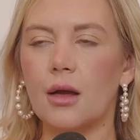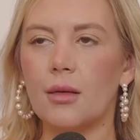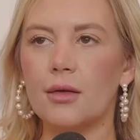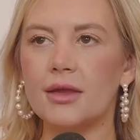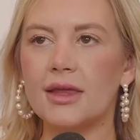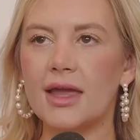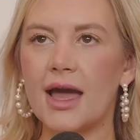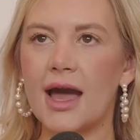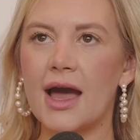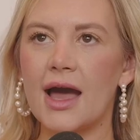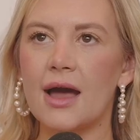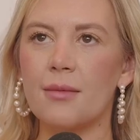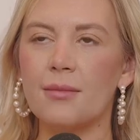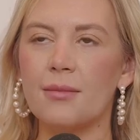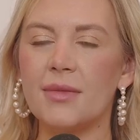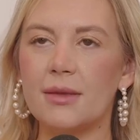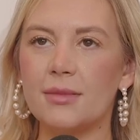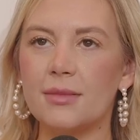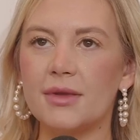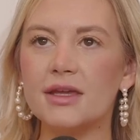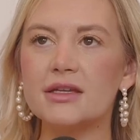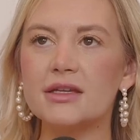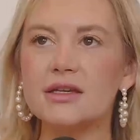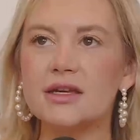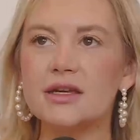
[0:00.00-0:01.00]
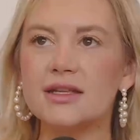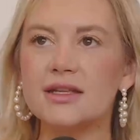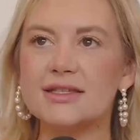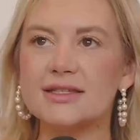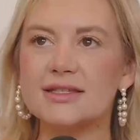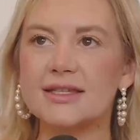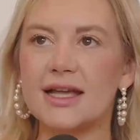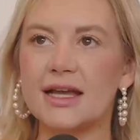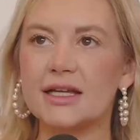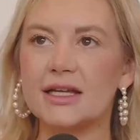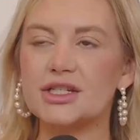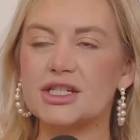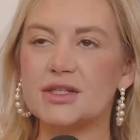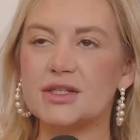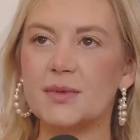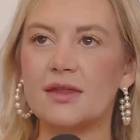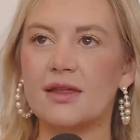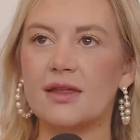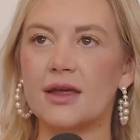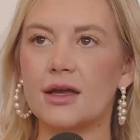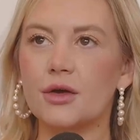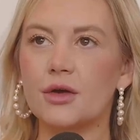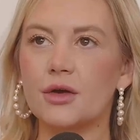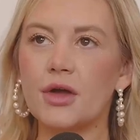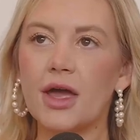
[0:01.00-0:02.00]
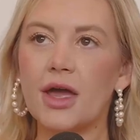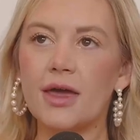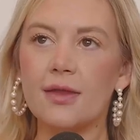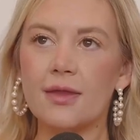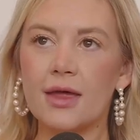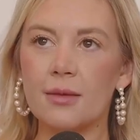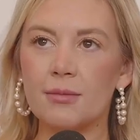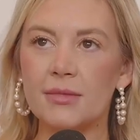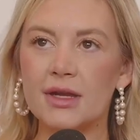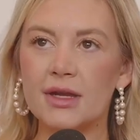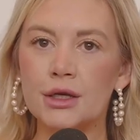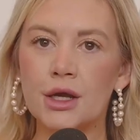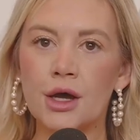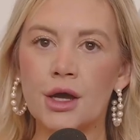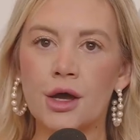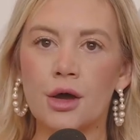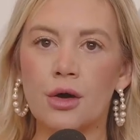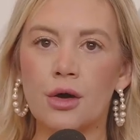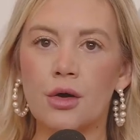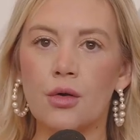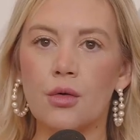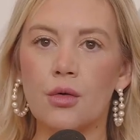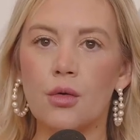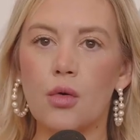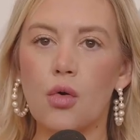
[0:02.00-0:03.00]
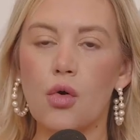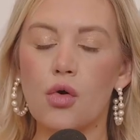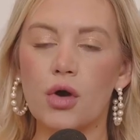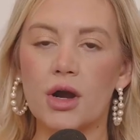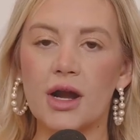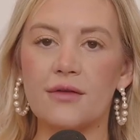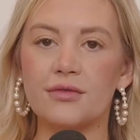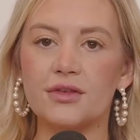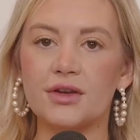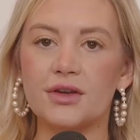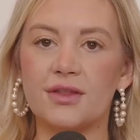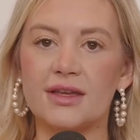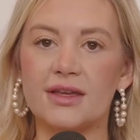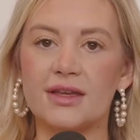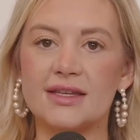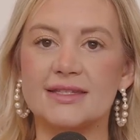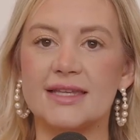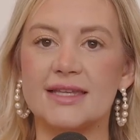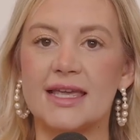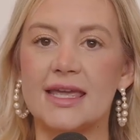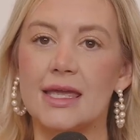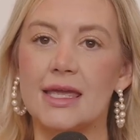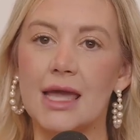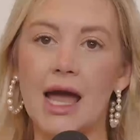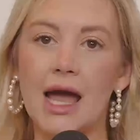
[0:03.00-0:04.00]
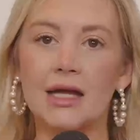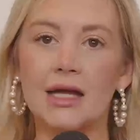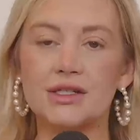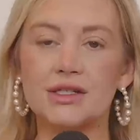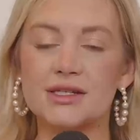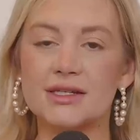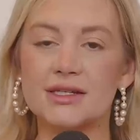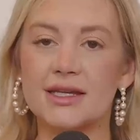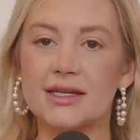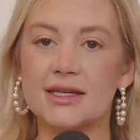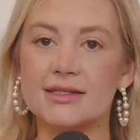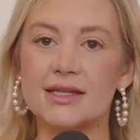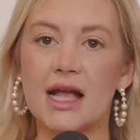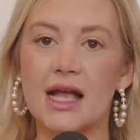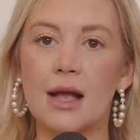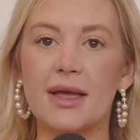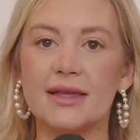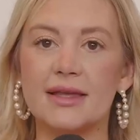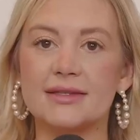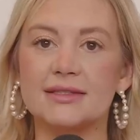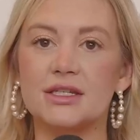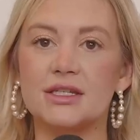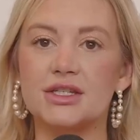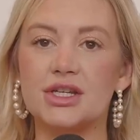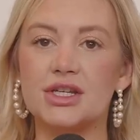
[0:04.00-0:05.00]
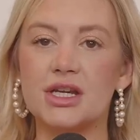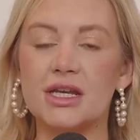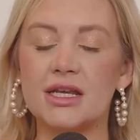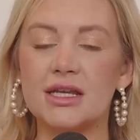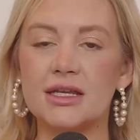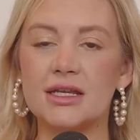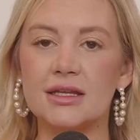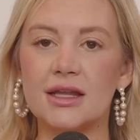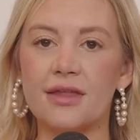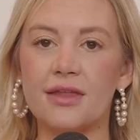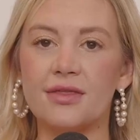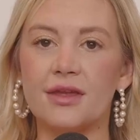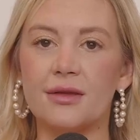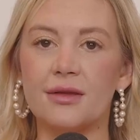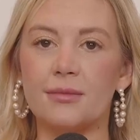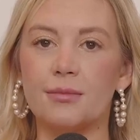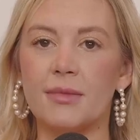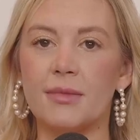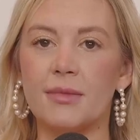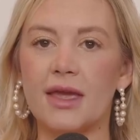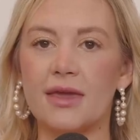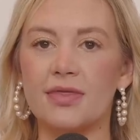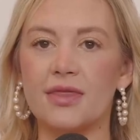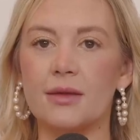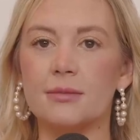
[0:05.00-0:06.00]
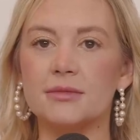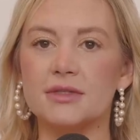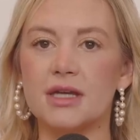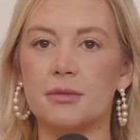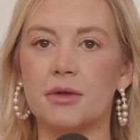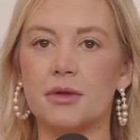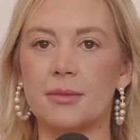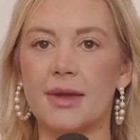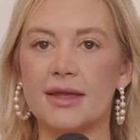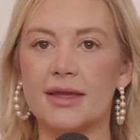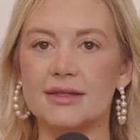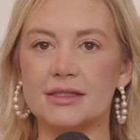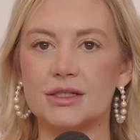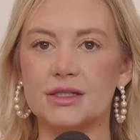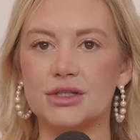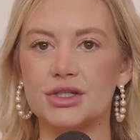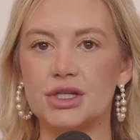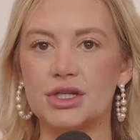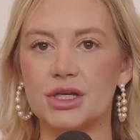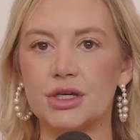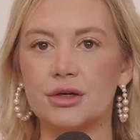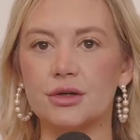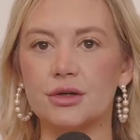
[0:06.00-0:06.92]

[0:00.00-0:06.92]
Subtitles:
Yeah, maybe instead just be like, okay, let me know. Or after they say yeah, just like stop messaging and then make them double message you